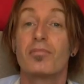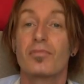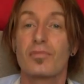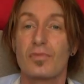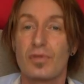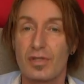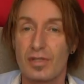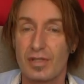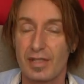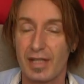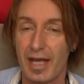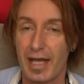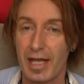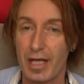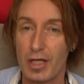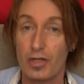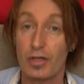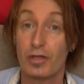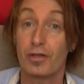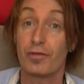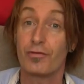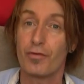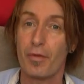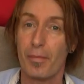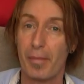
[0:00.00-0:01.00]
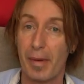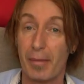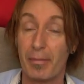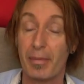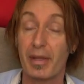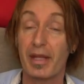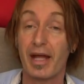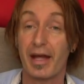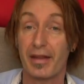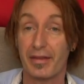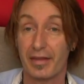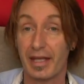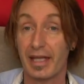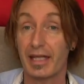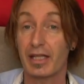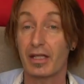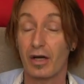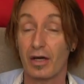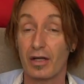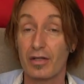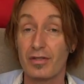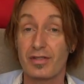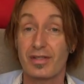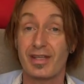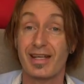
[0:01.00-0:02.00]
Station, remember that they
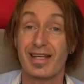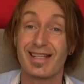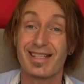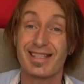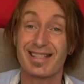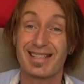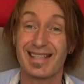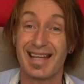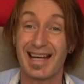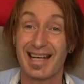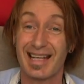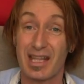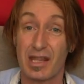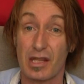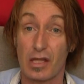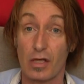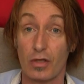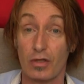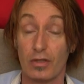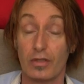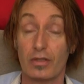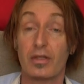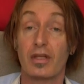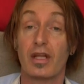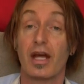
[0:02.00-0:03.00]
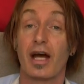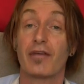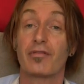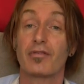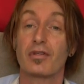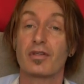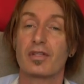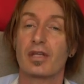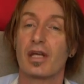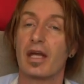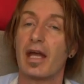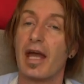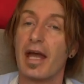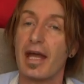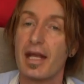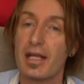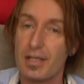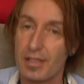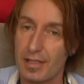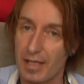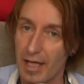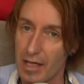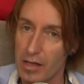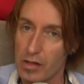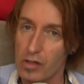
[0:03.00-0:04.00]
can't say station, they have to say
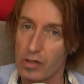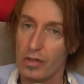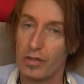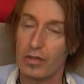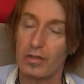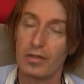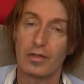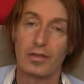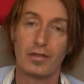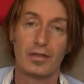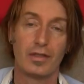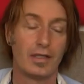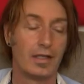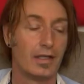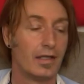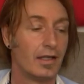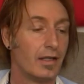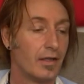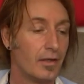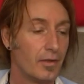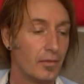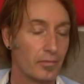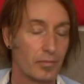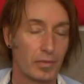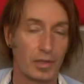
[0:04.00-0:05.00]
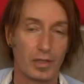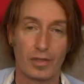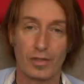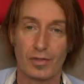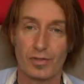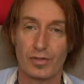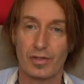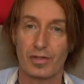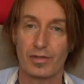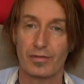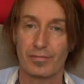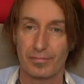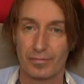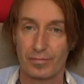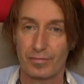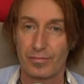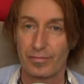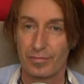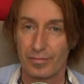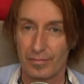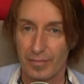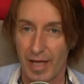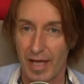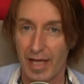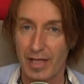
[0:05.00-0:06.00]
estación because
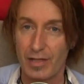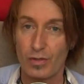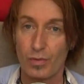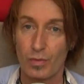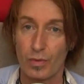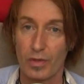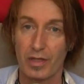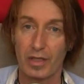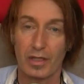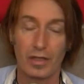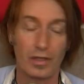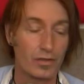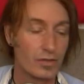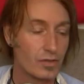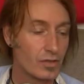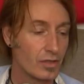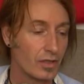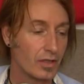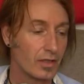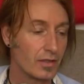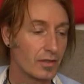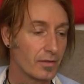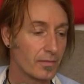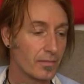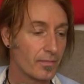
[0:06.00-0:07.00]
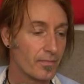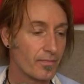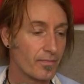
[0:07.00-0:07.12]
S with a consonant.